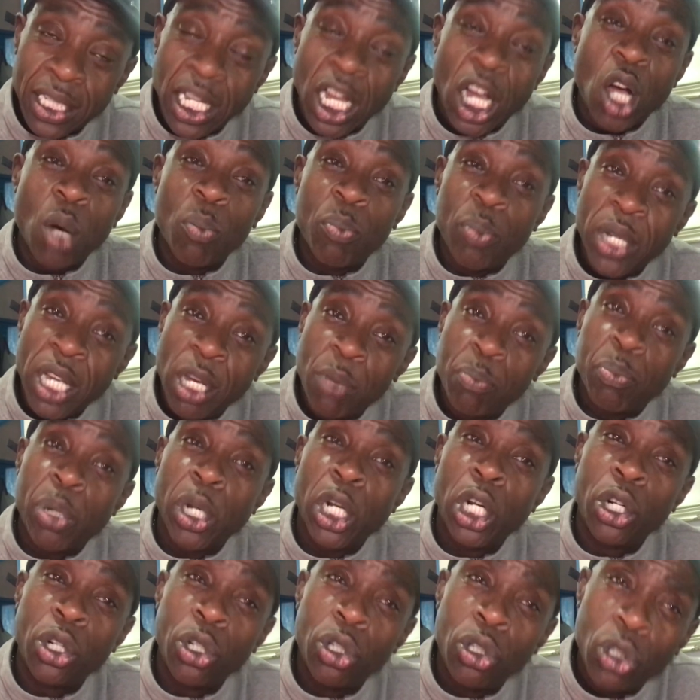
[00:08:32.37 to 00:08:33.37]
are being
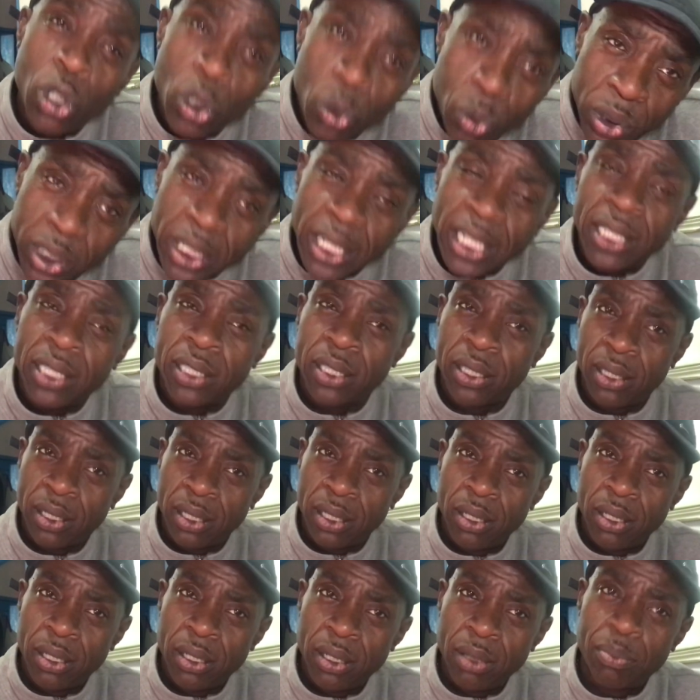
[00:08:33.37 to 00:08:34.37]
polluted
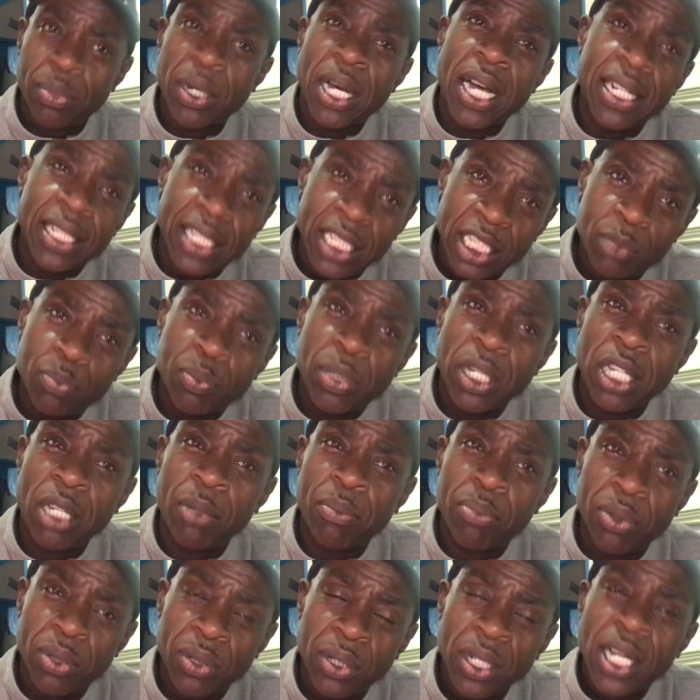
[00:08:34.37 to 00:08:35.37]
by these
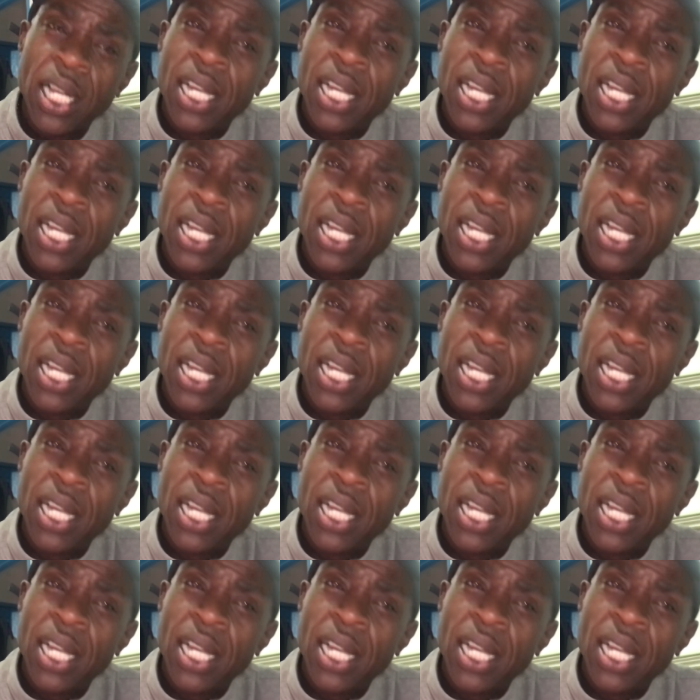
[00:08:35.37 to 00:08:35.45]
people,